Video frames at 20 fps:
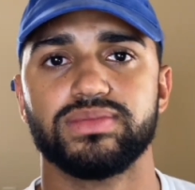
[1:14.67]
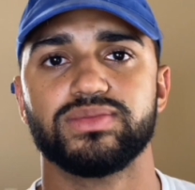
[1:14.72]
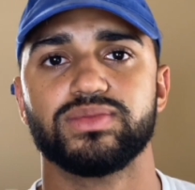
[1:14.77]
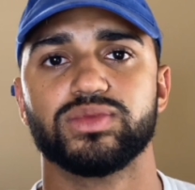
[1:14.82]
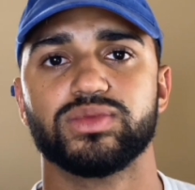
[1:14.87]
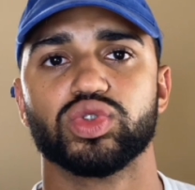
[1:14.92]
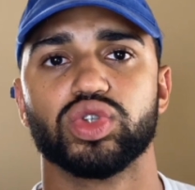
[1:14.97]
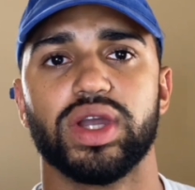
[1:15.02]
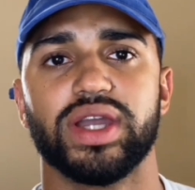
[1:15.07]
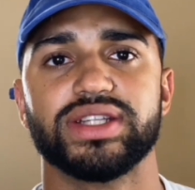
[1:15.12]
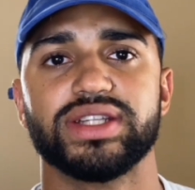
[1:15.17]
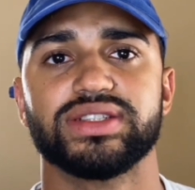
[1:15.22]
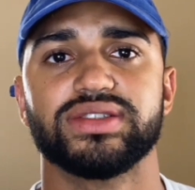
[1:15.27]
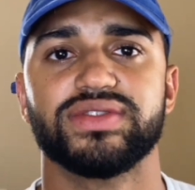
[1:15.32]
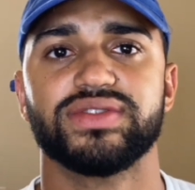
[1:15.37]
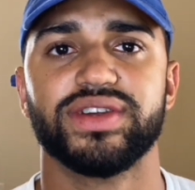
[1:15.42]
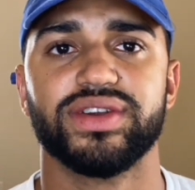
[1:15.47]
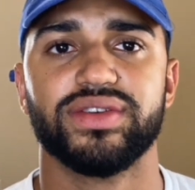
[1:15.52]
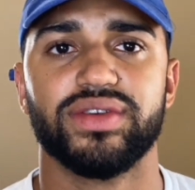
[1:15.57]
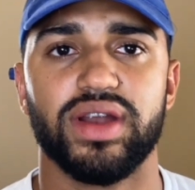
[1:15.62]
trying to
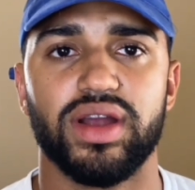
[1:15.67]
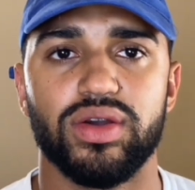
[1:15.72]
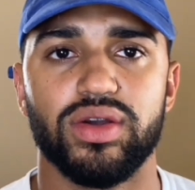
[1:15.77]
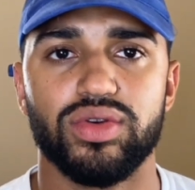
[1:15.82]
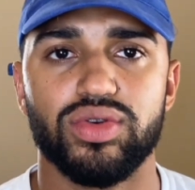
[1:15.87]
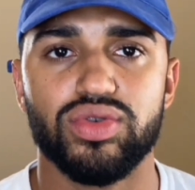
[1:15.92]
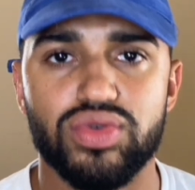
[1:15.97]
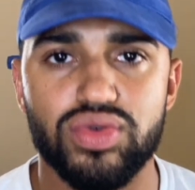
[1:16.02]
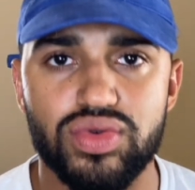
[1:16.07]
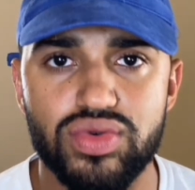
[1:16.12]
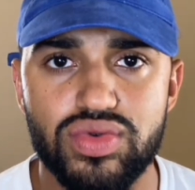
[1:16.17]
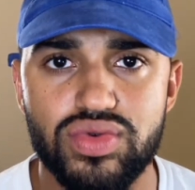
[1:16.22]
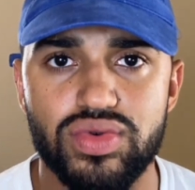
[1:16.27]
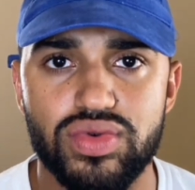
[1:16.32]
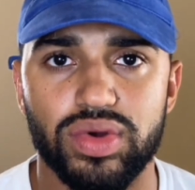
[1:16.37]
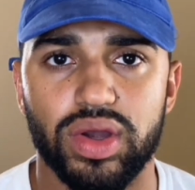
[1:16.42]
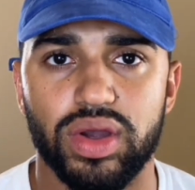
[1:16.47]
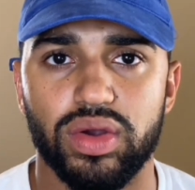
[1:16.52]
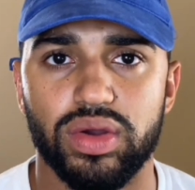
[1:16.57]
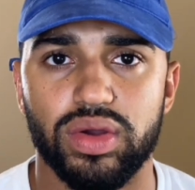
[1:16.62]
figure out who,
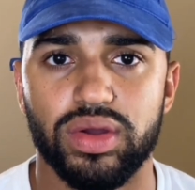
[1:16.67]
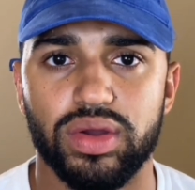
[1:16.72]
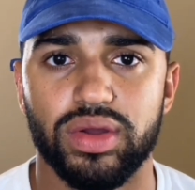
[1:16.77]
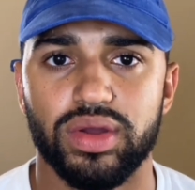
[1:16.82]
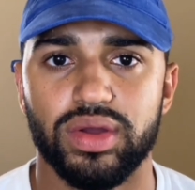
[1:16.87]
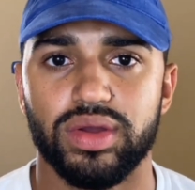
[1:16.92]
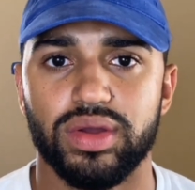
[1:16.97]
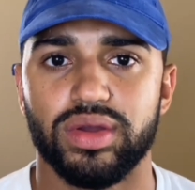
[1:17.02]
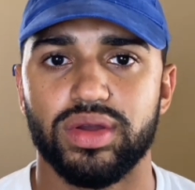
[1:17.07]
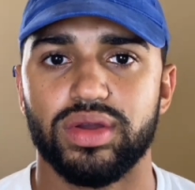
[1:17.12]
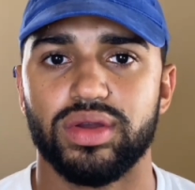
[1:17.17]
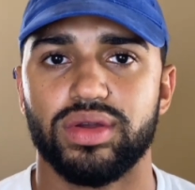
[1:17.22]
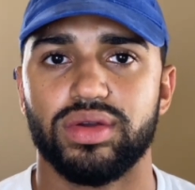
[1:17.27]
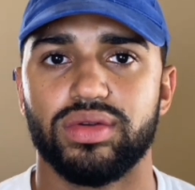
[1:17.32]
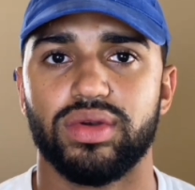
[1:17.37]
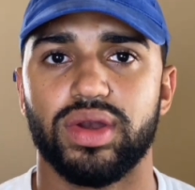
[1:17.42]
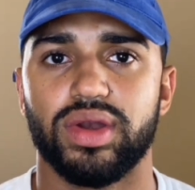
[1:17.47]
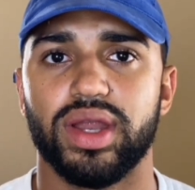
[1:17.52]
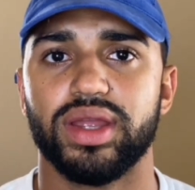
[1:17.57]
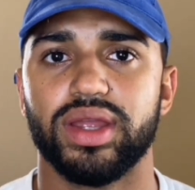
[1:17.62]

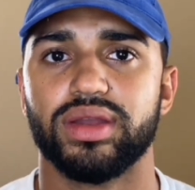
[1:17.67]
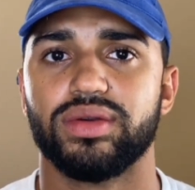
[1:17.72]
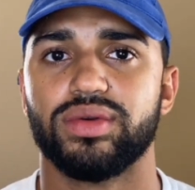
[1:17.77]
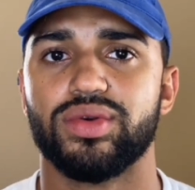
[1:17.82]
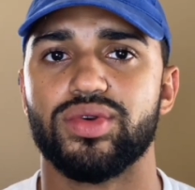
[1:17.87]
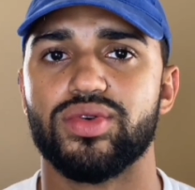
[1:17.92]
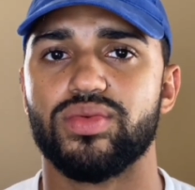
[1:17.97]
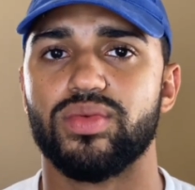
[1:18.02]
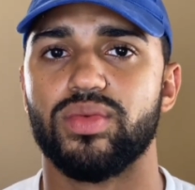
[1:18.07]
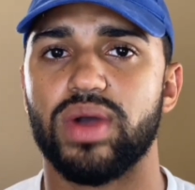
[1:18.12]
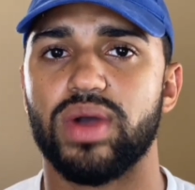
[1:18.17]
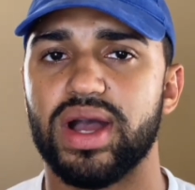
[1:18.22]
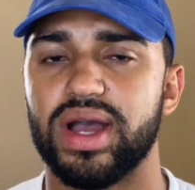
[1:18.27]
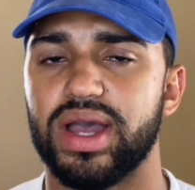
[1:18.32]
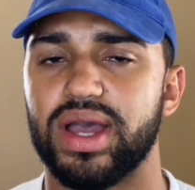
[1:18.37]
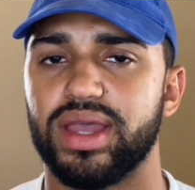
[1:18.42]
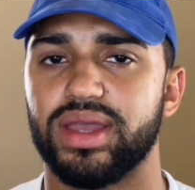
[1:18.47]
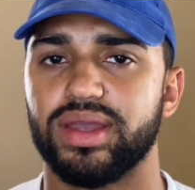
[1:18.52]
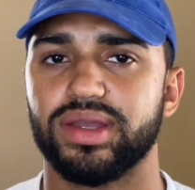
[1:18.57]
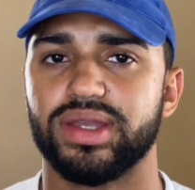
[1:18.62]
right? Or
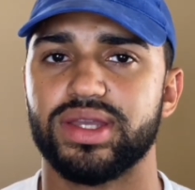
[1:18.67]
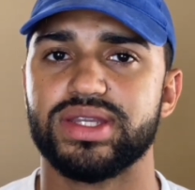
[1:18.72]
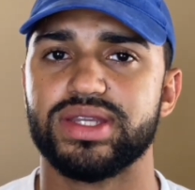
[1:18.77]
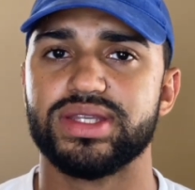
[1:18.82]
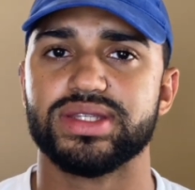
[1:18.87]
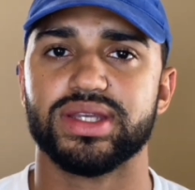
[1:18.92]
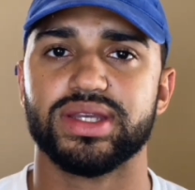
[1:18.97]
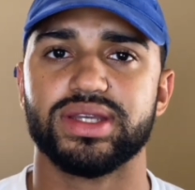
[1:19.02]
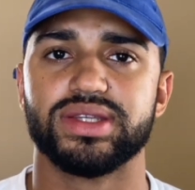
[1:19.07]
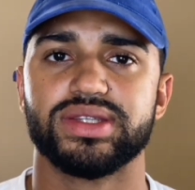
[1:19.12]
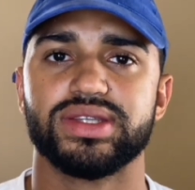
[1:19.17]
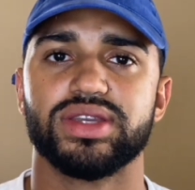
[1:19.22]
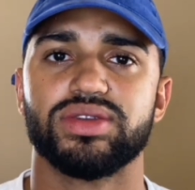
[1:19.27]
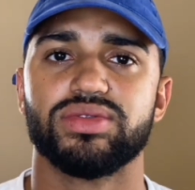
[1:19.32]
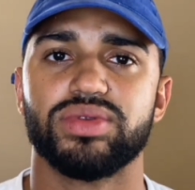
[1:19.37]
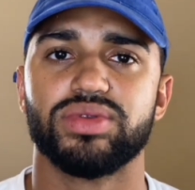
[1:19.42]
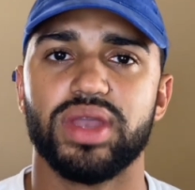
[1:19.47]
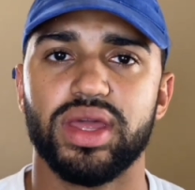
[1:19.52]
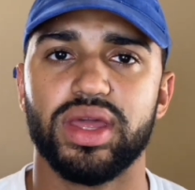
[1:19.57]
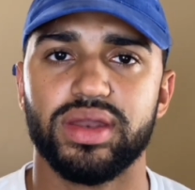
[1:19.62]
why. He says He
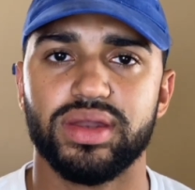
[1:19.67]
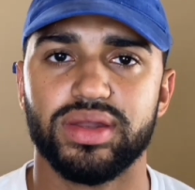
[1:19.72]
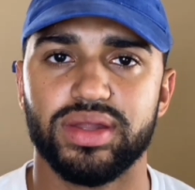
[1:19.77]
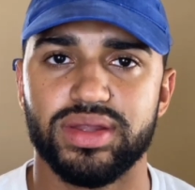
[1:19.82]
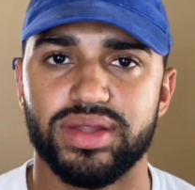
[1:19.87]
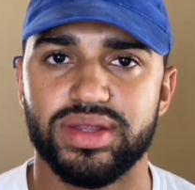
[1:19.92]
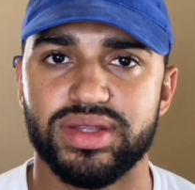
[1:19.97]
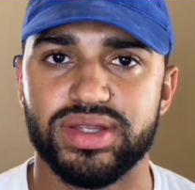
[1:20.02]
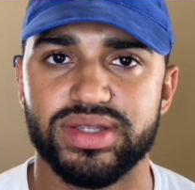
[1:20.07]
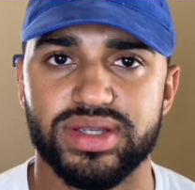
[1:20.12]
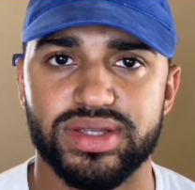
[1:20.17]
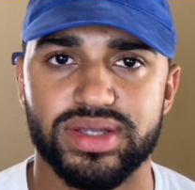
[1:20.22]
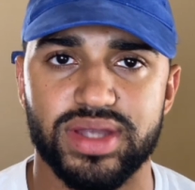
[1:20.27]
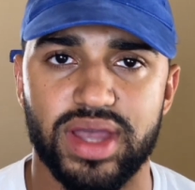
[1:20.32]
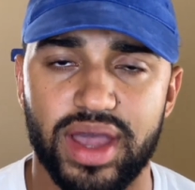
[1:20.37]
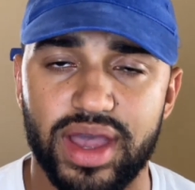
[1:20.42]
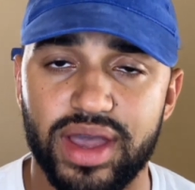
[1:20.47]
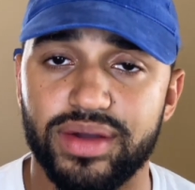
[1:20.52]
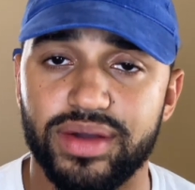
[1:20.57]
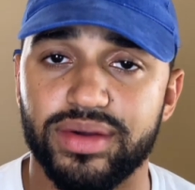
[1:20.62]
created it and this is
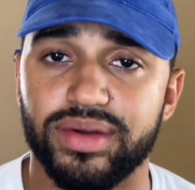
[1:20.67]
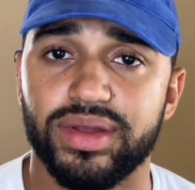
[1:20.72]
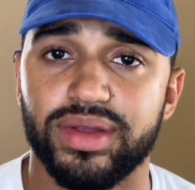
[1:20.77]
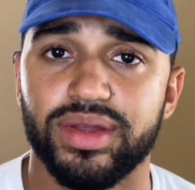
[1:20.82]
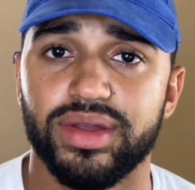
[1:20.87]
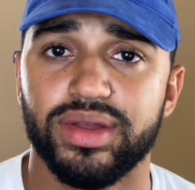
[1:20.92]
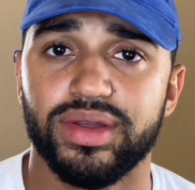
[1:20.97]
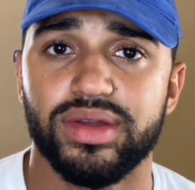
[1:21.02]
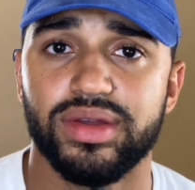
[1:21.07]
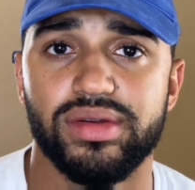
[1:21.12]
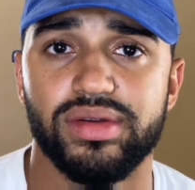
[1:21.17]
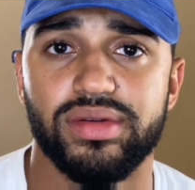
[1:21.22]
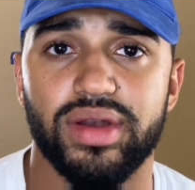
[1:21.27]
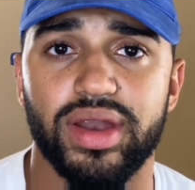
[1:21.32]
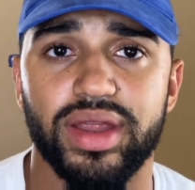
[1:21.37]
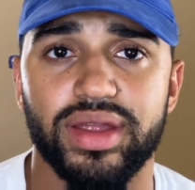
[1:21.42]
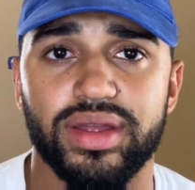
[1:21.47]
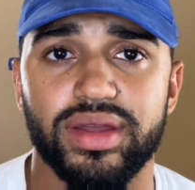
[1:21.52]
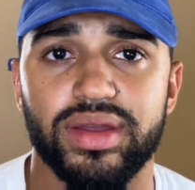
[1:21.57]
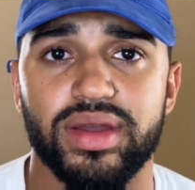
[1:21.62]
how,
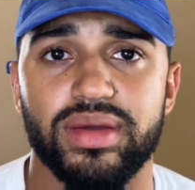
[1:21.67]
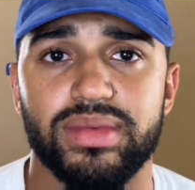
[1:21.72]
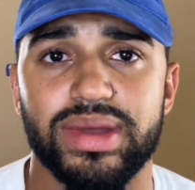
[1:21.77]
right?